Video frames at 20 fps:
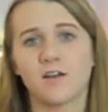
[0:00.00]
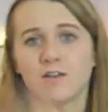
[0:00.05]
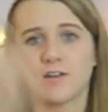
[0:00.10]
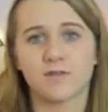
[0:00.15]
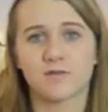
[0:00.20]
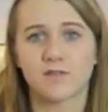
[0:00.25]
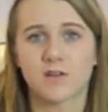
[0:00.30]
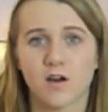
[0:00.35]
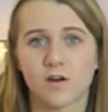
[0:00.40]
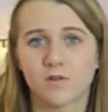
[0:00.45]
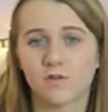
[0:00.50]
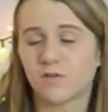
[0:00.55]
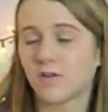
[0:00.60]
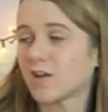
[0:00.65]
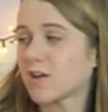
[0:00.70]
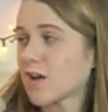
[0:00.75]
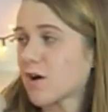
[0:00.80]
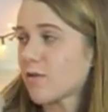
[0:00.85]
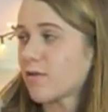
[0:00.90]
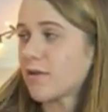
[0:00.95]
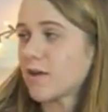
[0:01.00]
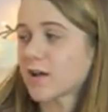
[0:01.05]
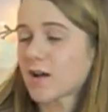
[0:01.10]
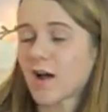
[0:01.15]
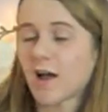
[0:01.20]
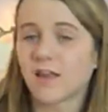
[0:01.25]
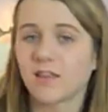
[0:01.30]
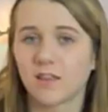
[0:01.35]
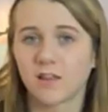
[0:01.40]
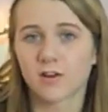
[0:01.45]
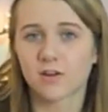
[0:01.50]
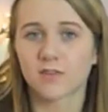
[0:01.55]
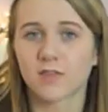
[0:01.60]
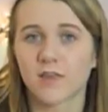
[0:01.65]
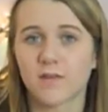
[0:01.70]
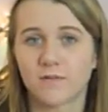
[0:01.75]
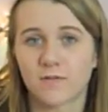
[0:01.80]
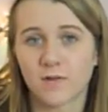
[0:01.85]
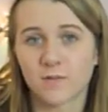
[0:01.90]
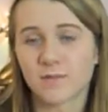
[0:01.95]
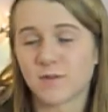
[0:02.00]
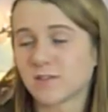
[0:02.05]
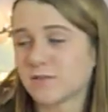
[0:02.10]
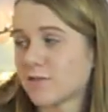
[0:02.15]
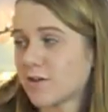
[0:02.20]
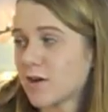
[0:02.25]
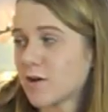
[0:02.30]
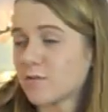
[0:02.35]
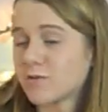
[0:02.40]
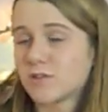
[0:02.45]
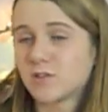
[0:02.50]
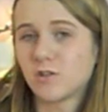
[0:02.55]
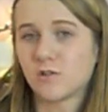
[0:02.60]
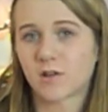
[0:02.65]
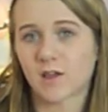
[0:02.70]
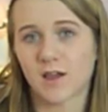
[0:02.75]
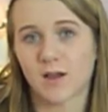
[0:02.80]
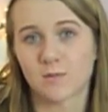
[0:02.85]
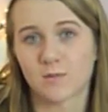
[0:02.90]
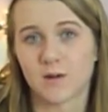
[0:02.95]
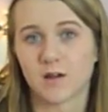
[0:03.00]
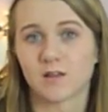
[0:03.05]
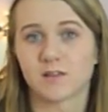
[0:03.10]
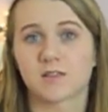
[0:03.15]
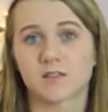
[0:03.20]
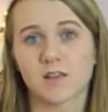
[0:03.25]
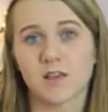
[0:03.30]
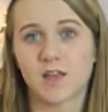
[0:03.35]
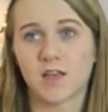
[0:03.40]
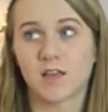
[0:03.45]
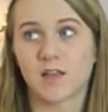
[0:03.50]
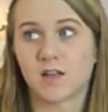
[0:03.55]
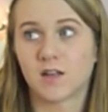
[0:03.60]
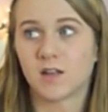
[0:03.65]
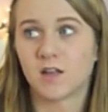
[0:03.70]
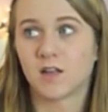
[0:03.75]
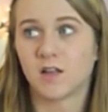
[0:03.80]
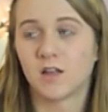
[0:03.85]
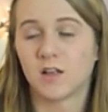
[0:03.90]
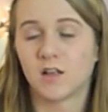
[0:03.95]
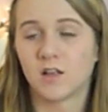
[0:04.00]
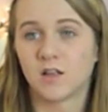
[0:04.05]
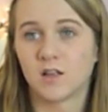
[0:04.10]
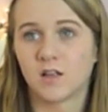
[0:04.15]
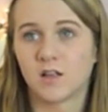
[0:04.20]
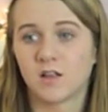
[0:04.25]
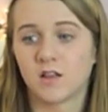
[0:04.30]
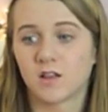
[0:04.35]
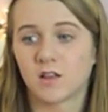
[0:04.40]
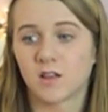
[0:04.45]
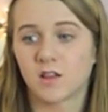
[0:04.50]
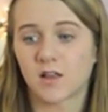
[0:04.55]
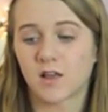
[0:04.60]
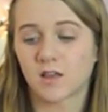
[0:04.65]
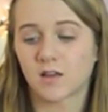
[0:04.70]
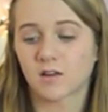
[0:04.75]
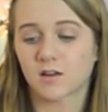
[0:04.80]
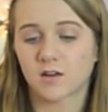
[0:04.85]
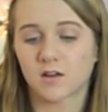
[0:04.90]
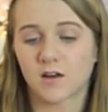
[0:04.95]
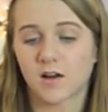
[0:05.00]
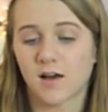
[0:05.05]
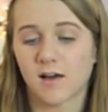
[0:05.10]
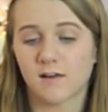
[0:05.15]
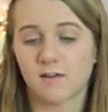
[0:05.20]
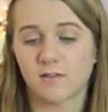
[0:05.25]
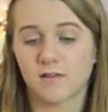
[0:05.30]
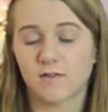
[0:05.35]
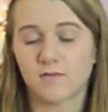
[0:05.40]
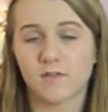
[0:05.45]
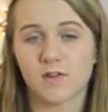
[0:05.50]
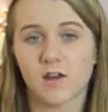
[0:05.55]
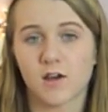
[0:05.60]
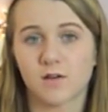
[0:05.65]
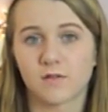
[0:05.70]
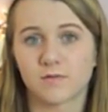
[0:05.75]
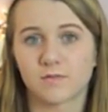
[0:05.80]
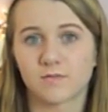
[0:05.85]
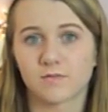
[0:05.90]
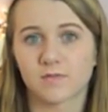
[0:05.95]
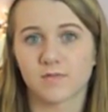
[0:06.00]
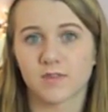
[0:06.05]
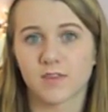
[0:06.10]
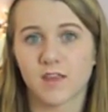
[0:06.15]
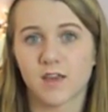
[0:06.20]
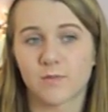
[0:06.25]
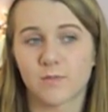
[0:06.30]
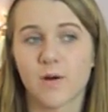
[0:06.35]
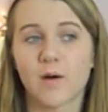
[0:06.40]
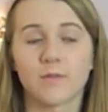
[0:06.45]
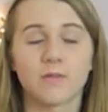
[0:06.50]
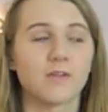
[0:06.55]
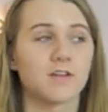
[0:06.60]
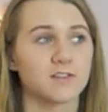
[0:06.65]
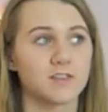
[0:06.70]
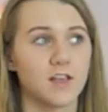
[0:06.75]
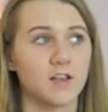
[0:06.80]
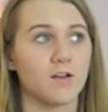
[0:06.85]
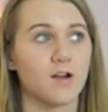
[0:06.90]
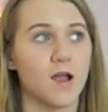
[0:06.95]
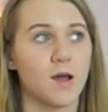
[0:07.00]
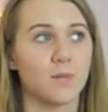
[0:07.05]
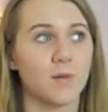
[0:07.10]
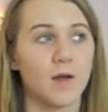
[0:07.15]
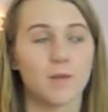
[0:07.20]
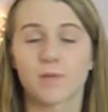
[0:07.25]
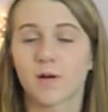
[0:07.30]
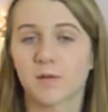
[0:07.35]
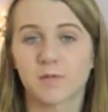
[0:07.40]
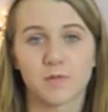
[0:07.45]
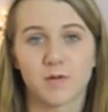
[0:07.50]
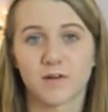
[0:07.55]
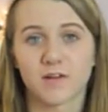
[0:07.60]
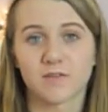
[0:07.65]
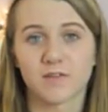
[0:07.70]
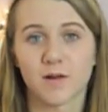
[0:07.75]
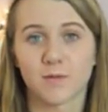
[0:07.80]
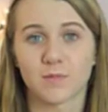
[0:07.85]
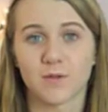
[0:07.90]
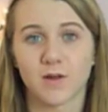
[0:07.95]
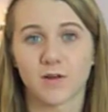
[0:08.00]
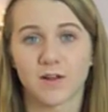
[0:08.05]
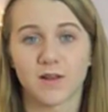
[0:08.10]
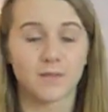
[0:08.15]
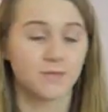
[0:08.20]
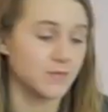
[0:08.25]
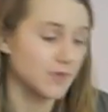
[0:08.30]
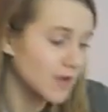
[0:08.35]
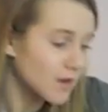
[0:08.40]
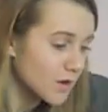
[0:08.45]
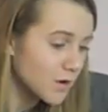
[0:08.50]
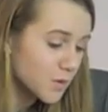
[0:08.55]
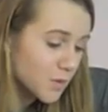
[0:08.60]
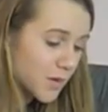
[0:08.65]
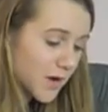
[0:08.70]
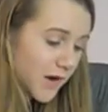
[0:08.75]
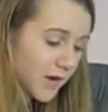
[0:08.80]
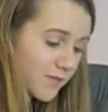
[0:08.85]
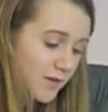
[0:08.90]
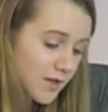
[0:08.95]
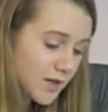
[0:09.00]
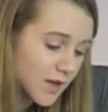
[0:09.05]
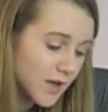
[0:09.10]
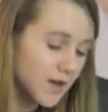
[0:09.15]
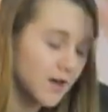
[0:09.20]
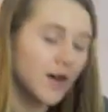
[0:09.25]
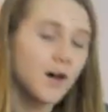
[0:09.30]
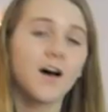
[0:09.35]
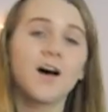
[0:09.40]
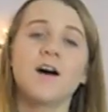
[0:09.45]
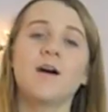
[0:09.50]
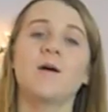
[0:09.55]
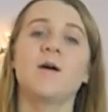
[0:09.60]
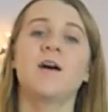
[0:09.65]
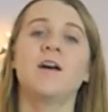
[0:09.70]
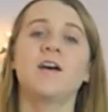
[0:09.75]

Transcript: don't even know, video. Like, I literally filmed this video with two cameras in, like, I don't even know. It probably looks like crap. I probably won't even upload it. Whatever. Uh,